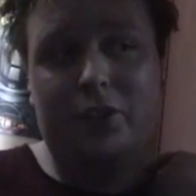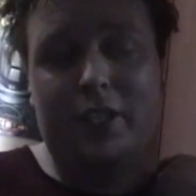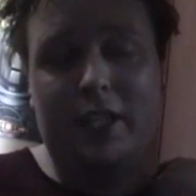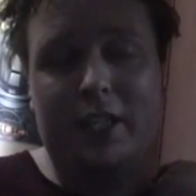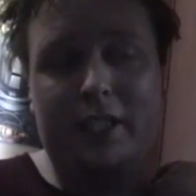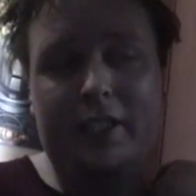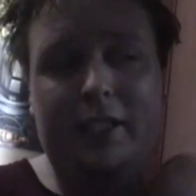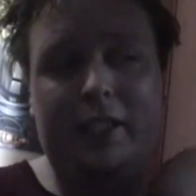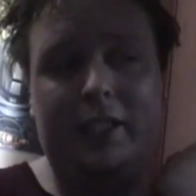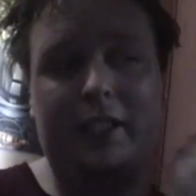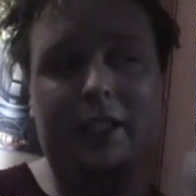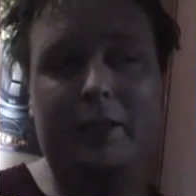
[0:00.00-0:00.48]

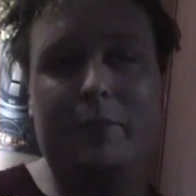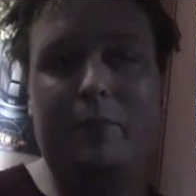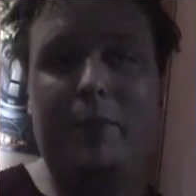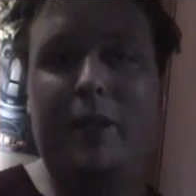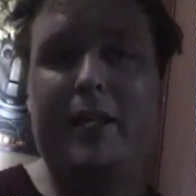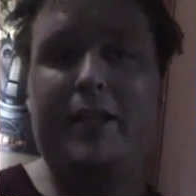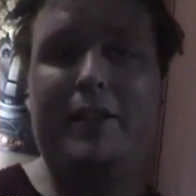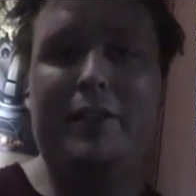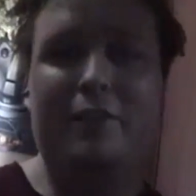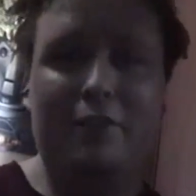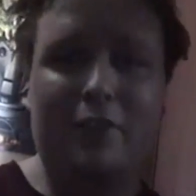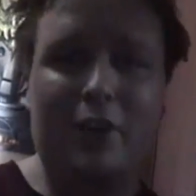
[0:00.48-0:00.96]
technically
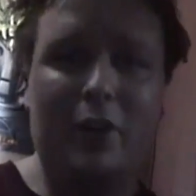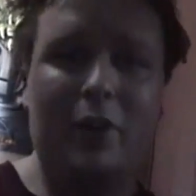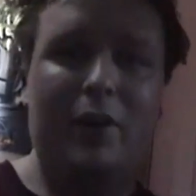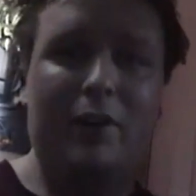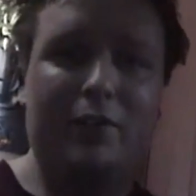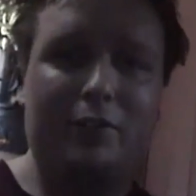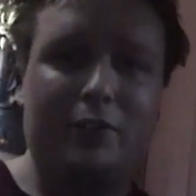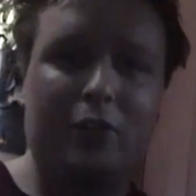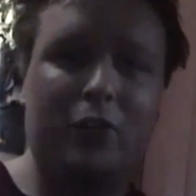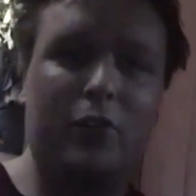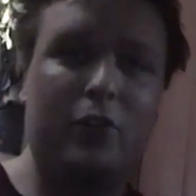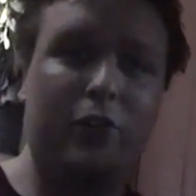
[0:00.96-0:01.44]
made the
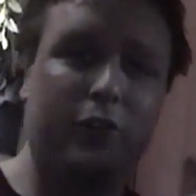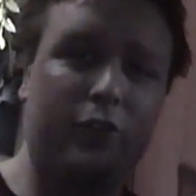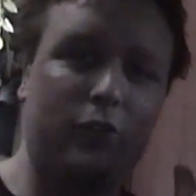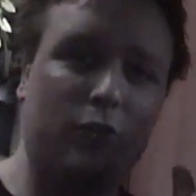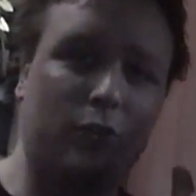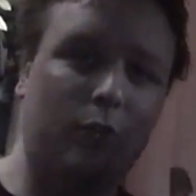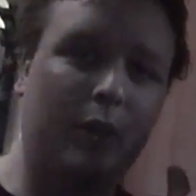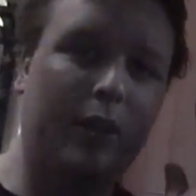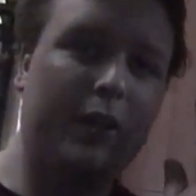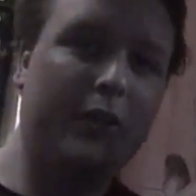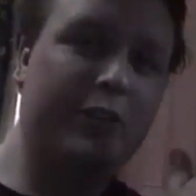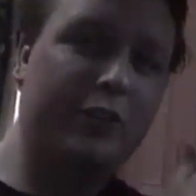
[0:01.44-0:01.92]
very first
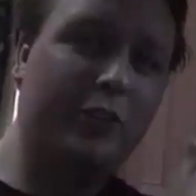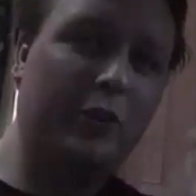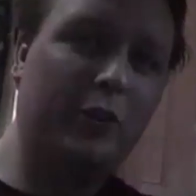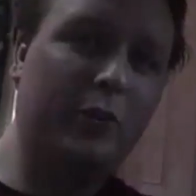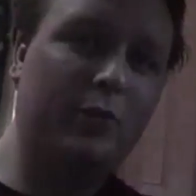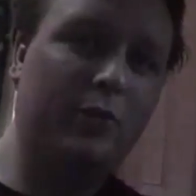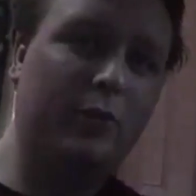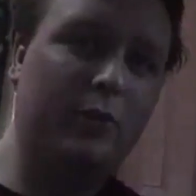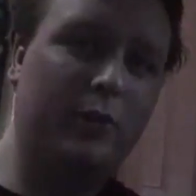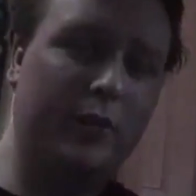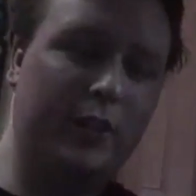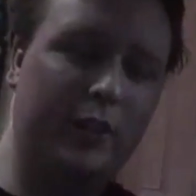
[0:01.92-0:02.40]

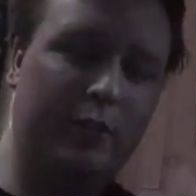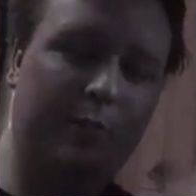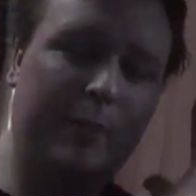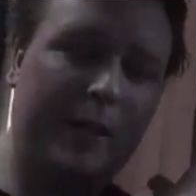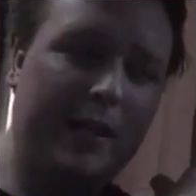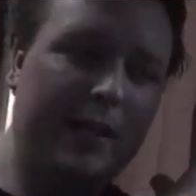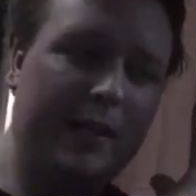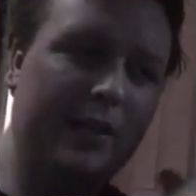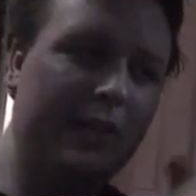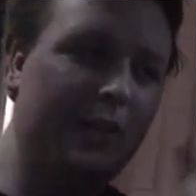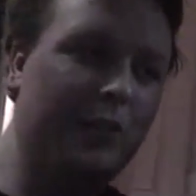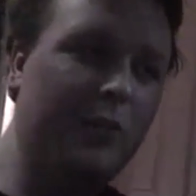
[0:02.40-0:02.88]
crossover
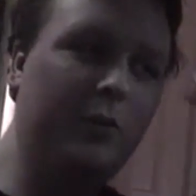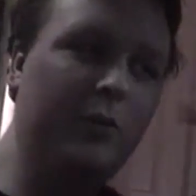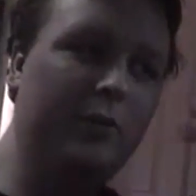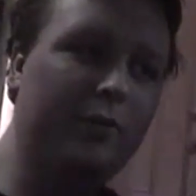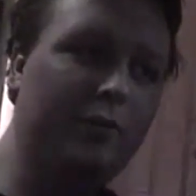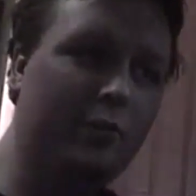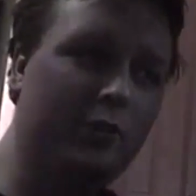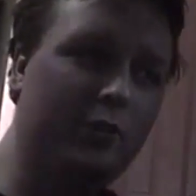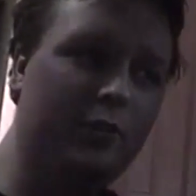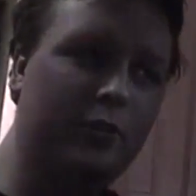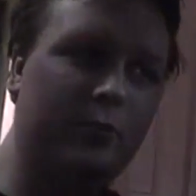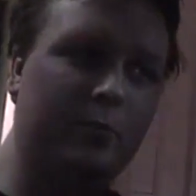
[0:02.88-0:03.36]
expanded
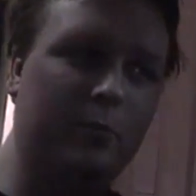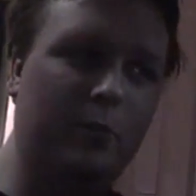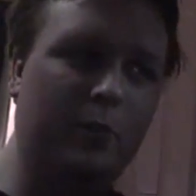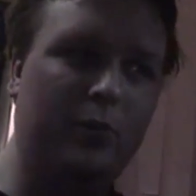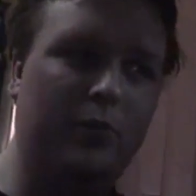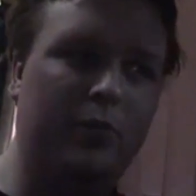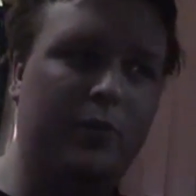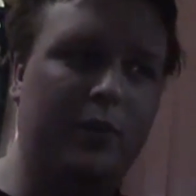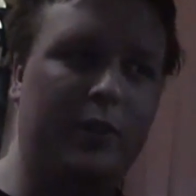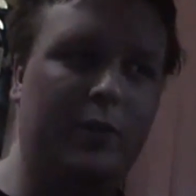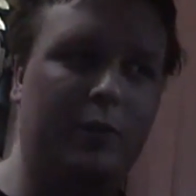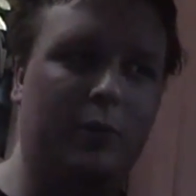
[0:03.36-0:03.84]
universe
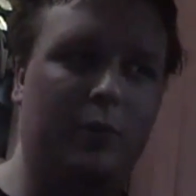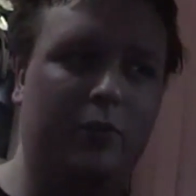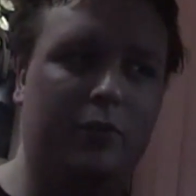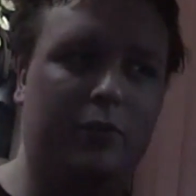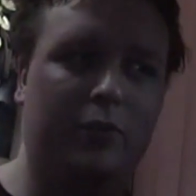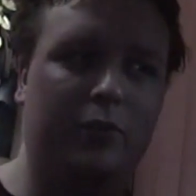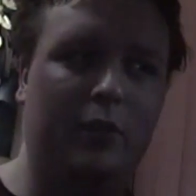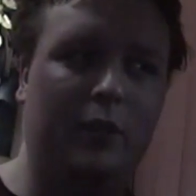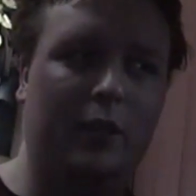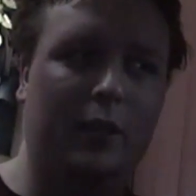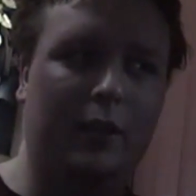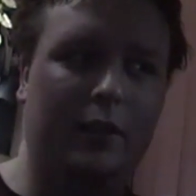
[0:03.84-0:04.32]
movie with,